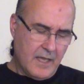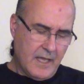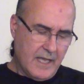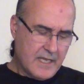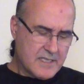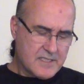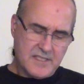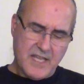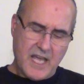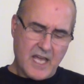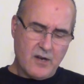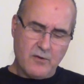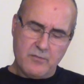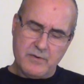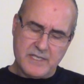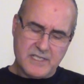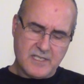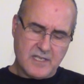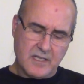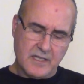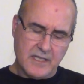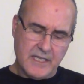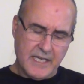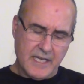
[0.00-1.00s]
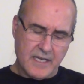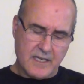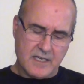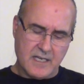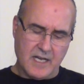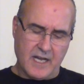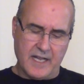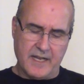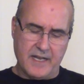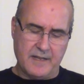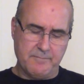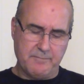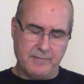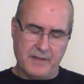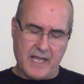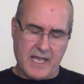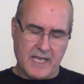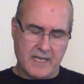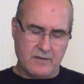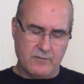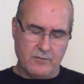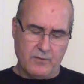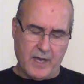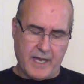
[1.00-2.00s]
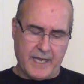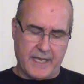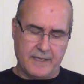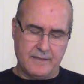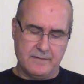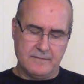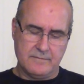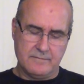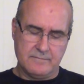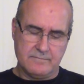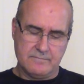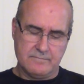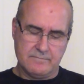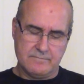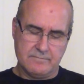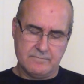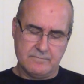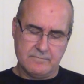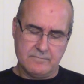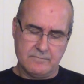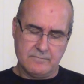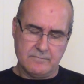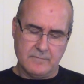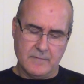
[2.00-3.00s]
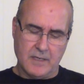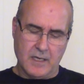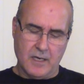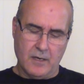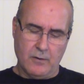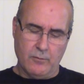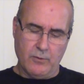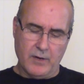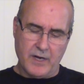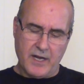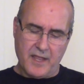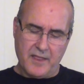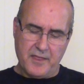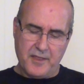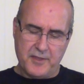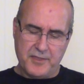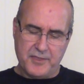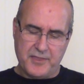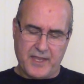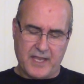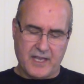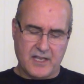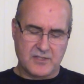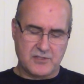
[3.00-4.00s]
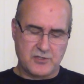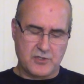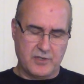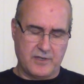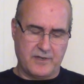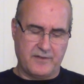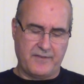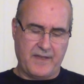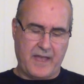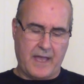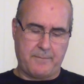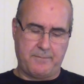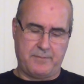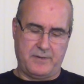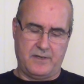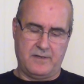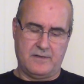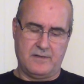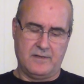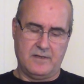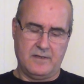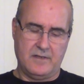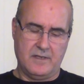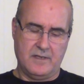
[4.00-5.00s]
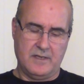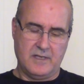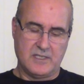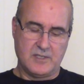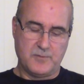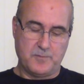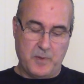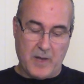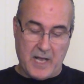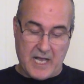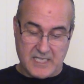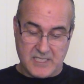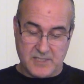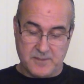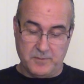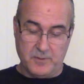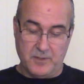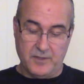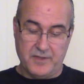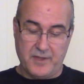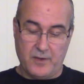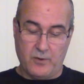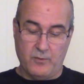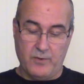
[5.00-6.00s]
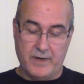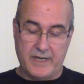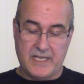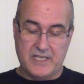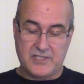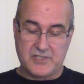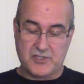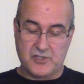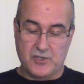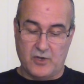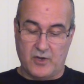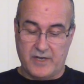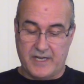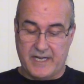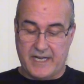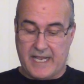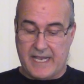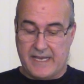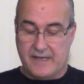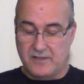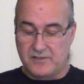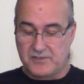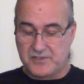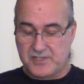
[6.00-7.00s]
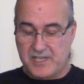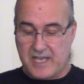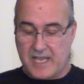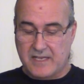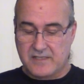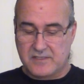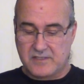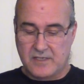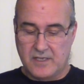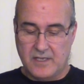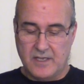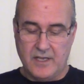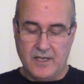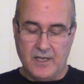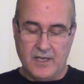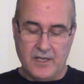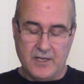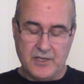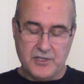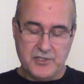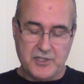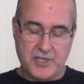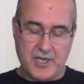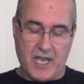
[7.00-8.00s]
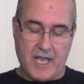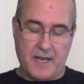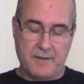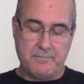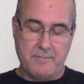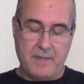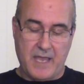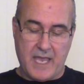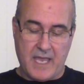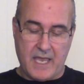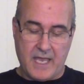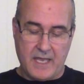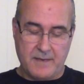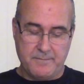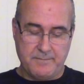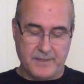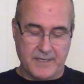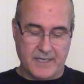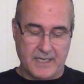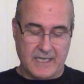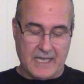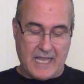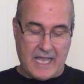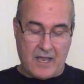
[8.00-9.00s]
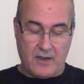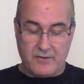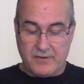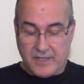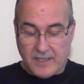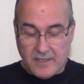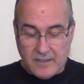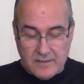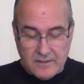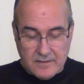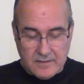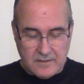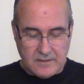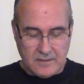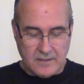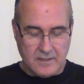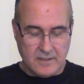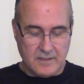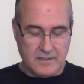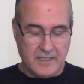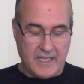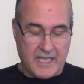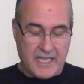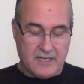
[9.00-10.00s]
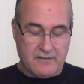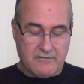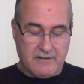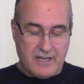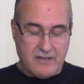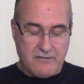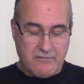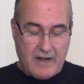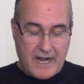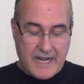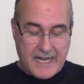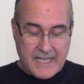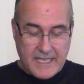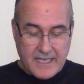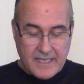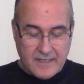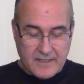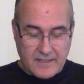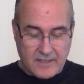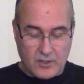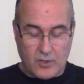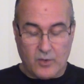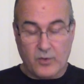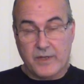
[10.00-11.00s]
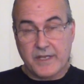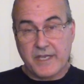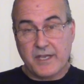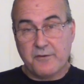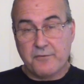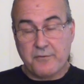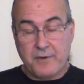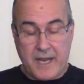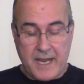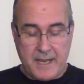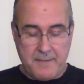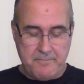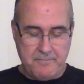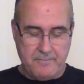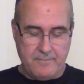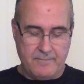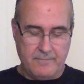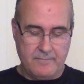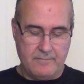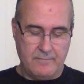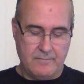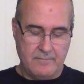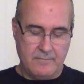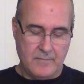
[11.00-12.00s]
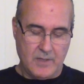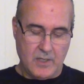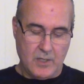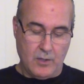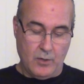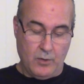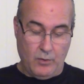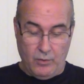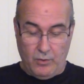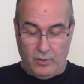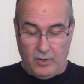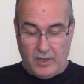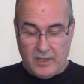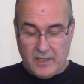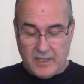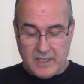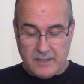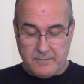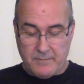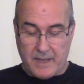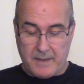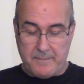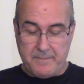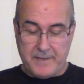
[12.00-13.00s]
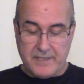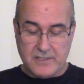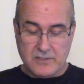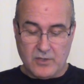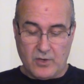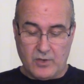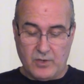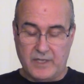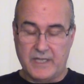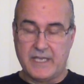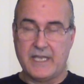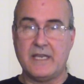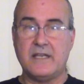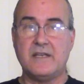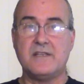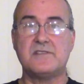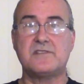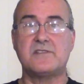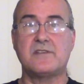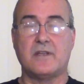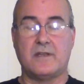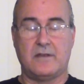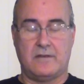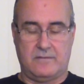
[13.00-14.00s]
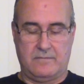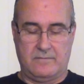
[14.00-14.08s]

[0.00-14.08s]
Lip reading: It's not always clear cut in black and white. What other things could have happened? It's possible that when he started anal sex, she got mad but allowed it, later regretting it and calling it rape. Or he may be totally innocent.